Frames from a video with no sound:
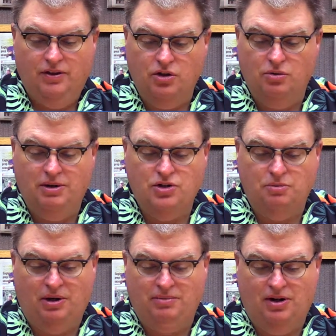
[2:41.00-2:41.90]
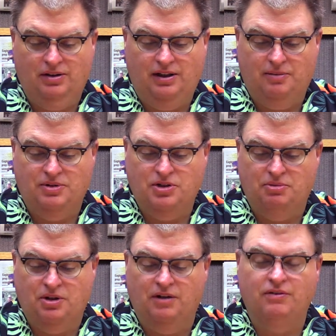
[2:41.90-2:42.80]
The new measure primarily limits the
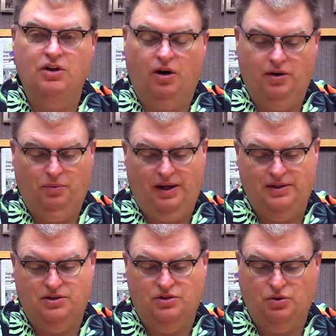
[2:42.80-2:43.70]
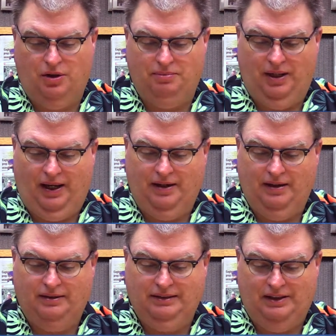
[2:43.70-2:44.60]
burning of yard waste and scrubland,
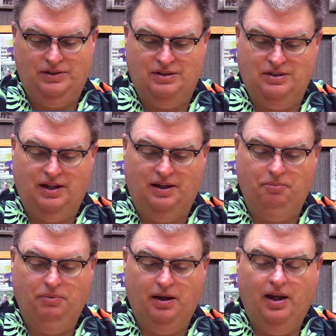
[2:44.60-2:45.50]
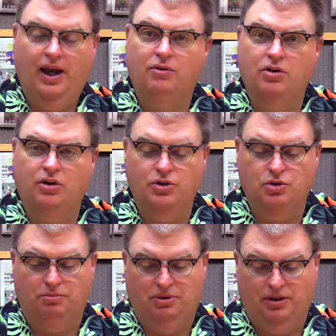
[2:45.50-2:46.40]
Nelson said.
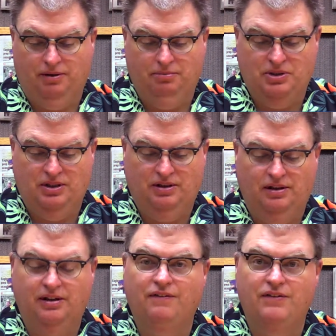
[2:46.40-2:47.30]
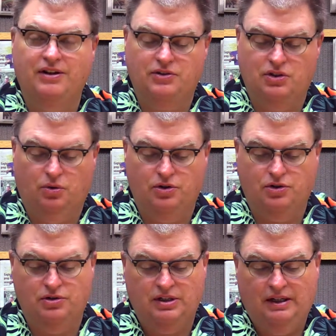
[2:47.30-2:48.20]
Agricultural burning, particularly fields and
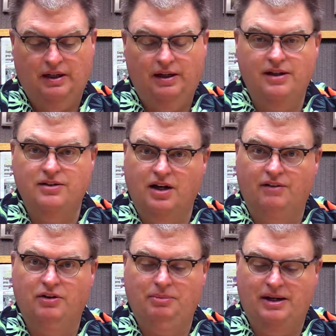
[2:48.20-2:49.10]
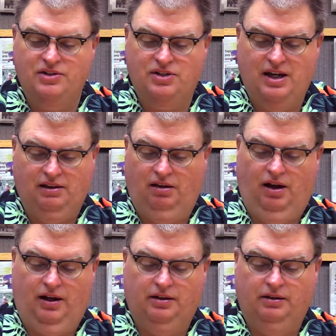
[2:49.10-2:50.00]
orchards, is covered by state
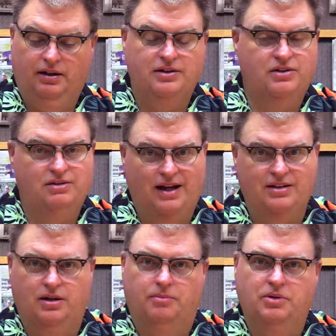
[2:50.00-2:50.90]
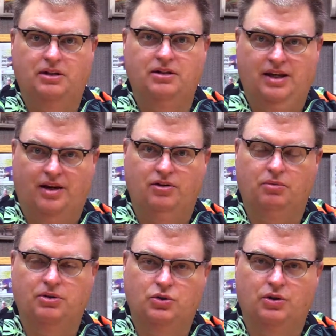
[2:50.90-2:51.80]
law and is not subject to county
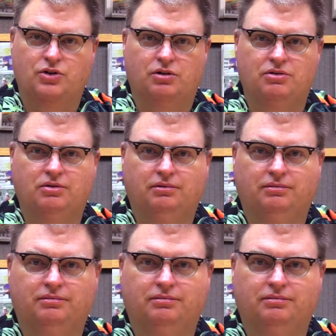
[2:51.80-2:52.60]
restrictions.